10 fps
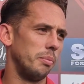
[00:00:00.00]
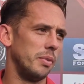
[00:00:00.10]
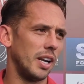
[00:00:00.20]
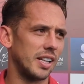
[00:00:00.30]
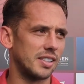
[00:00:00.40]

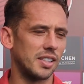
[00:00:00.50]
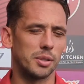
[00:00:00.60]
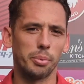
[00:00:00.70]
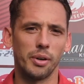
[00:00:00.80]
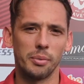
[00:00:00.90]
the lads are
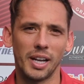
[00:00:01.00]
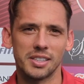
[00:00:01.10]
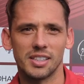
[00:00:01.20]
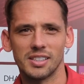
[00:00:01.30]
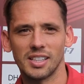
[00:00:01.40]
disappointed we
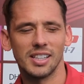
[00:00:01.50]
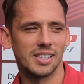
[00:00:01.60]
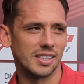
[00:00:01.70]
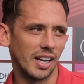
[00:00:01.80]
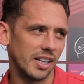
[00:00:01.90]
actually
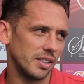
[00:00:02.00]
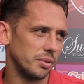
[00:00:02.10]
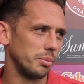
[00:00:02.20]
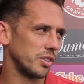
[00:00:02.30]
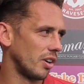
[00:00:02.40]
conceded today
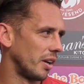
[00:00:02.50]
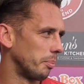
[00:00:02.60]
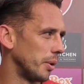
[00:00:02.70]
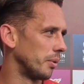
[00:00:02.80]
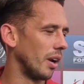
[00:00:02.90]
because we were trying to
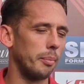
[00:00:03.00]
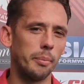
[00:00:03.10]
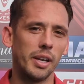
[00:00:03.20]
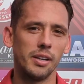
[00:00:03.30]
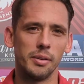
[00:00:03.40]
build up
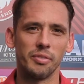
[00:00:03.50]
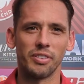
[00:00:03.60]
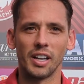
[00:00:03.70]
momentum, and hmm.